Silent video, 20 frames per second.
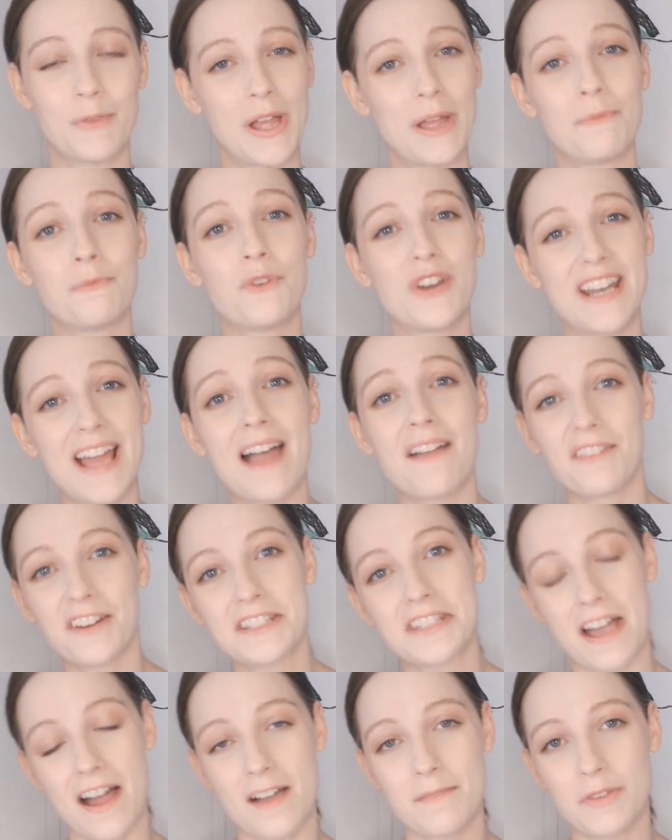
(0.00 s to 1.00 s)
And when
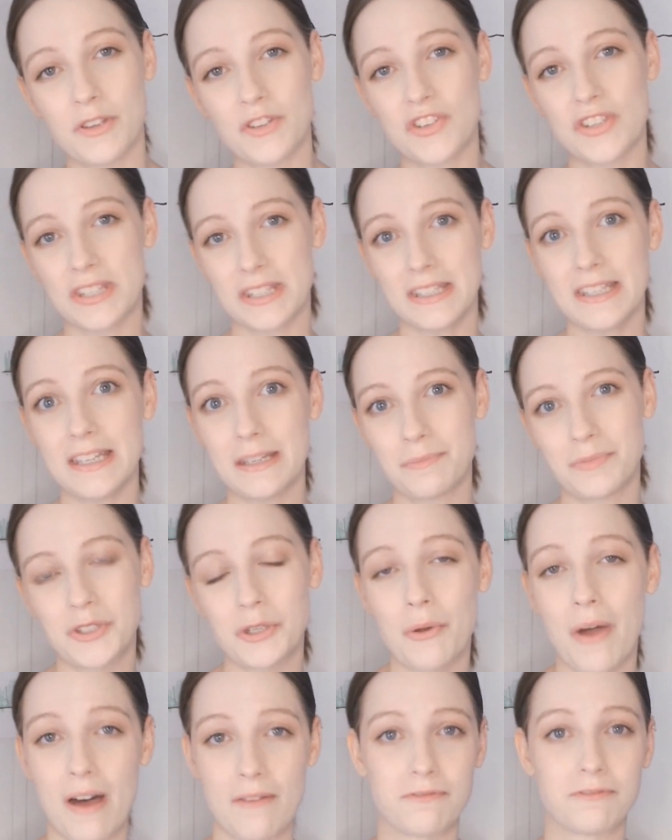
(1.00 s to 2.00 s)
every time you sleep,
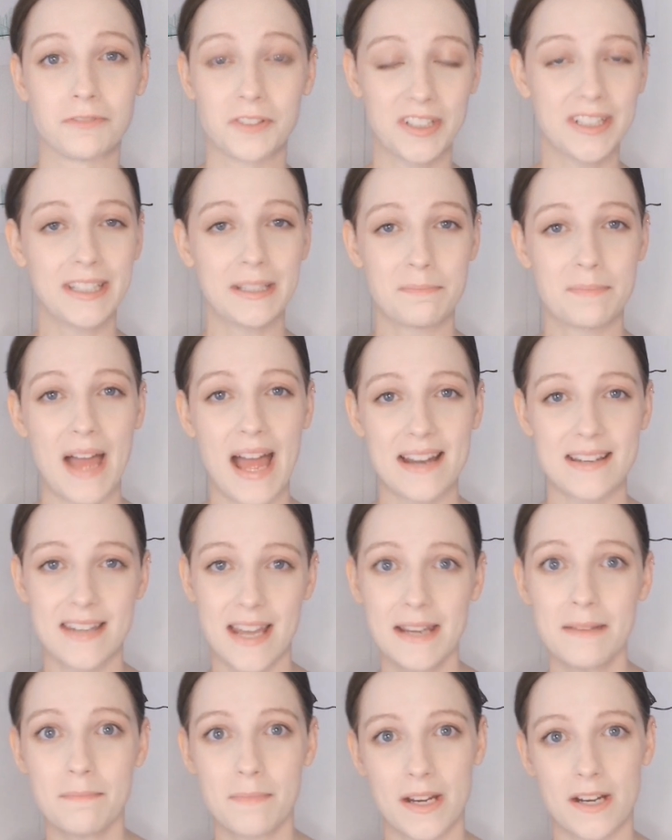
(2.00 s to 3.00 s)
you have really bad
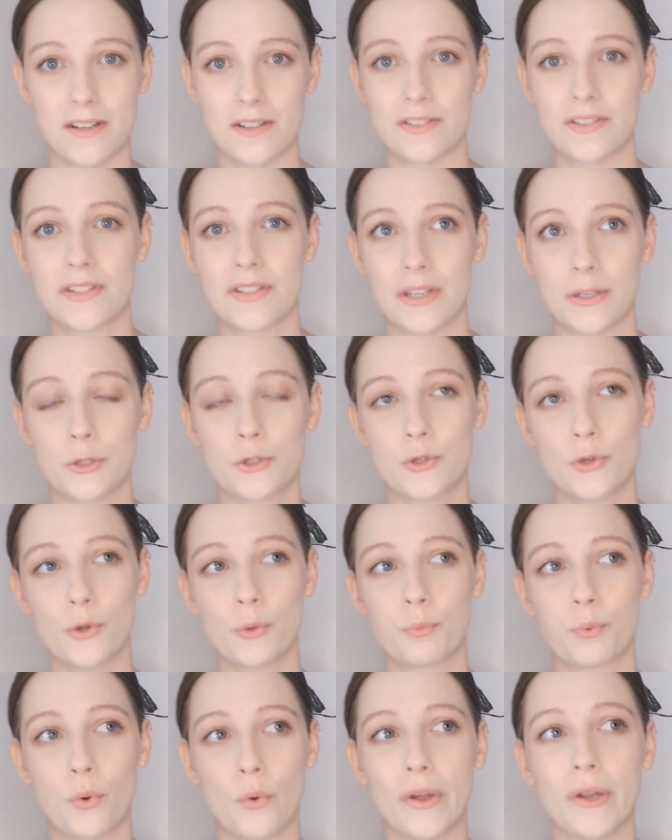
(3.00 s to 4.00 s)
nightmares, like to
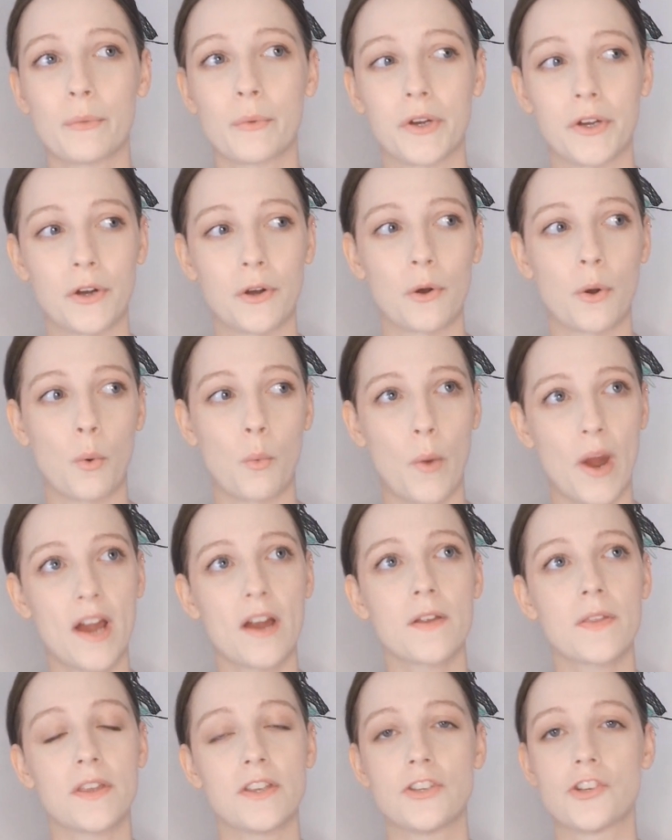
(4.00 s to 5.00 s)
the point where you're
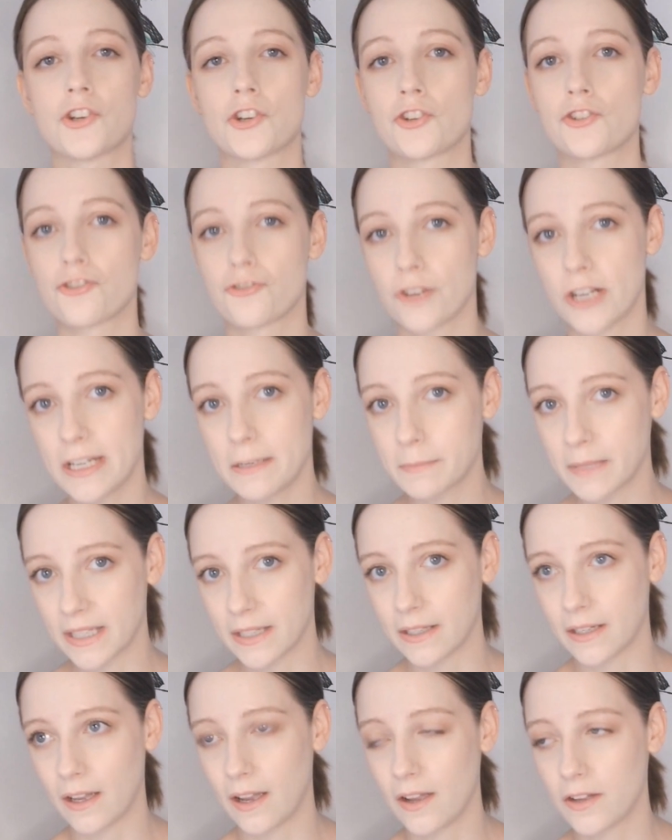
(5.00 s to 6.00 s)
aware that you're
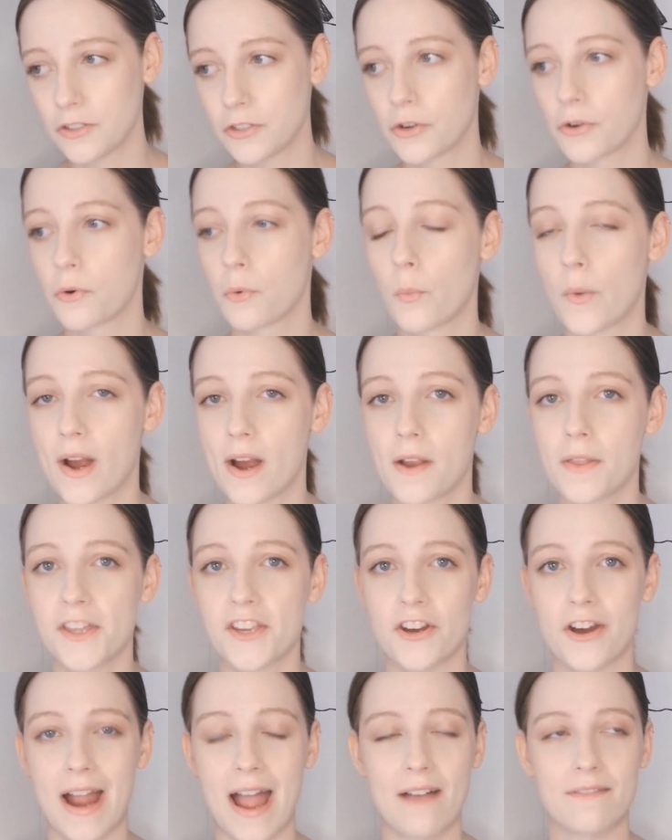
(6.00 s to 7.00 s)
dreaming and you're aware
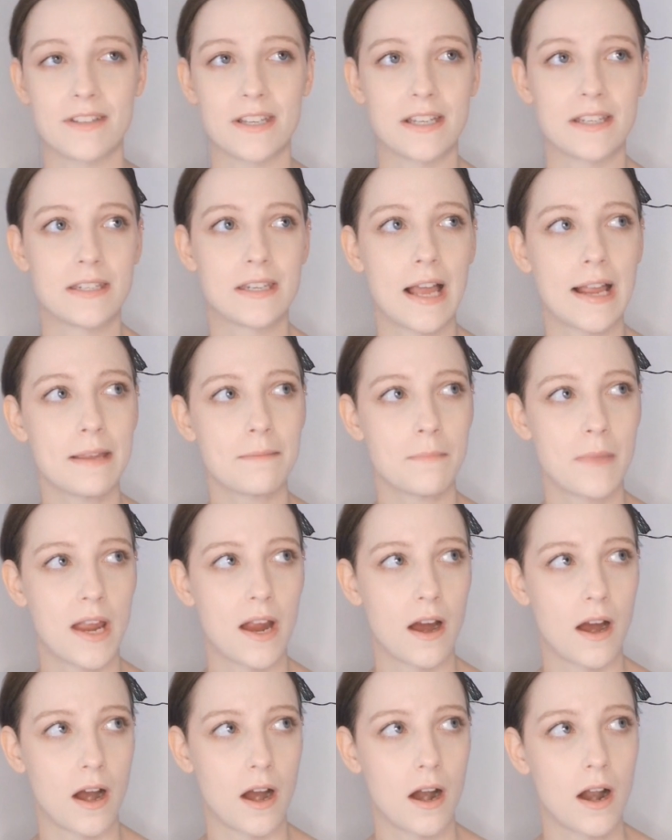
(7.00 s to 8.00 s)
that you're having a
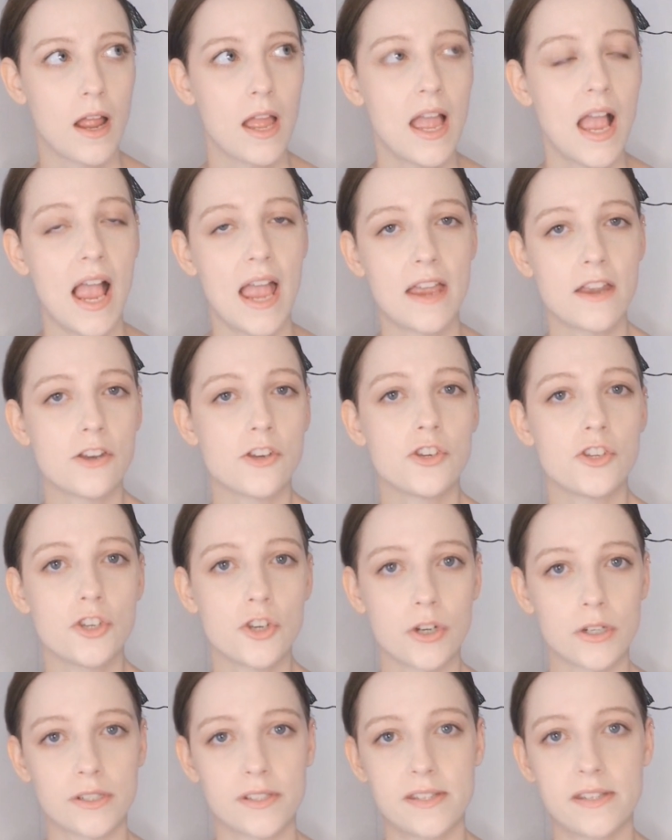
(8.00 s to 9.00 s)
nightmare, and
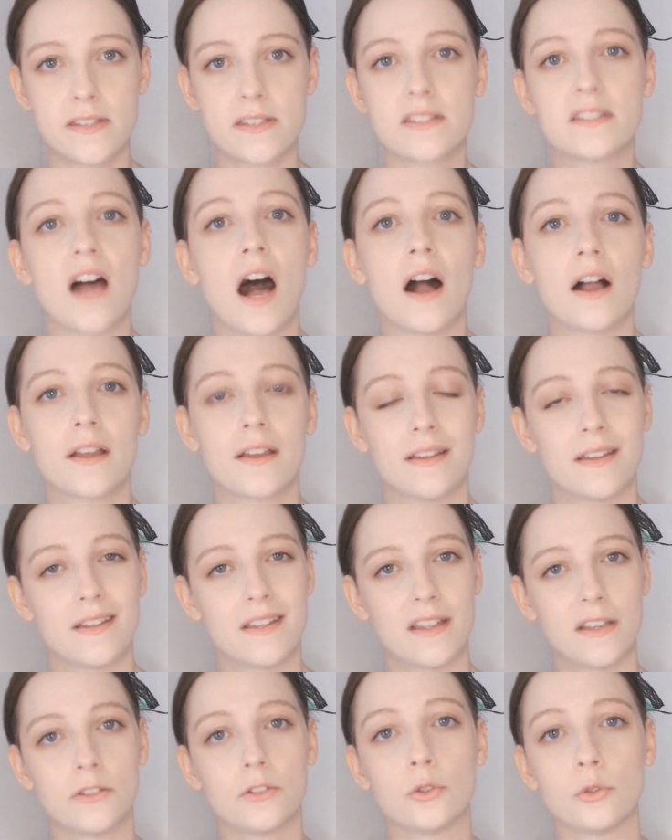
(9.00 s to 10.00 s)
you're stuck
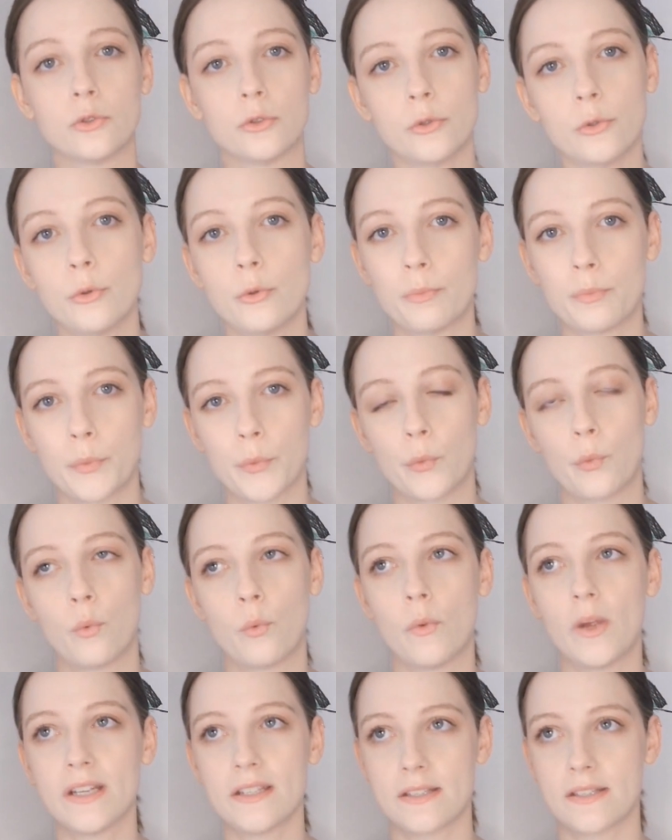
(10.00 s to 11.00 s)
in loop,
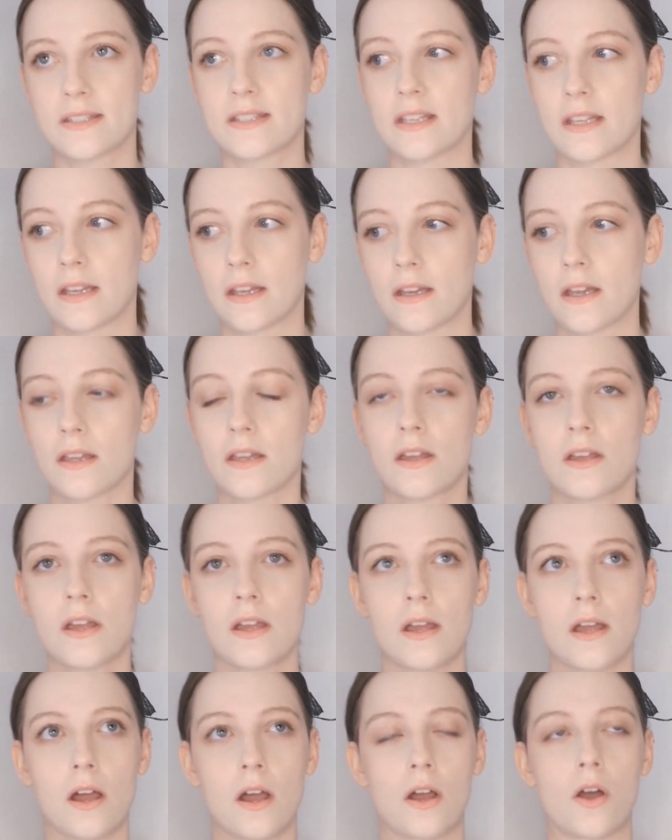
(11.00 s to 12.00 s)
witnessing
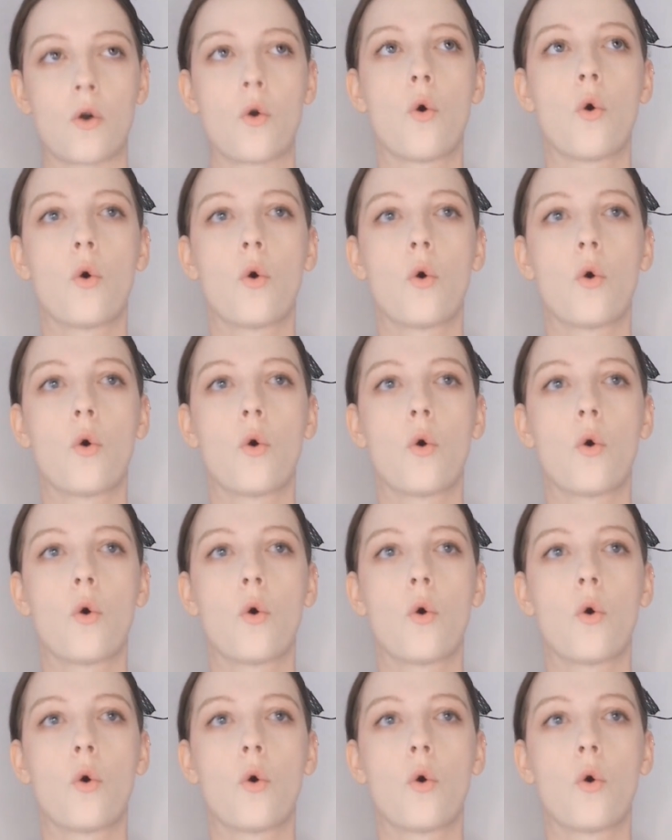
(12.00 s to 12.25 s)
a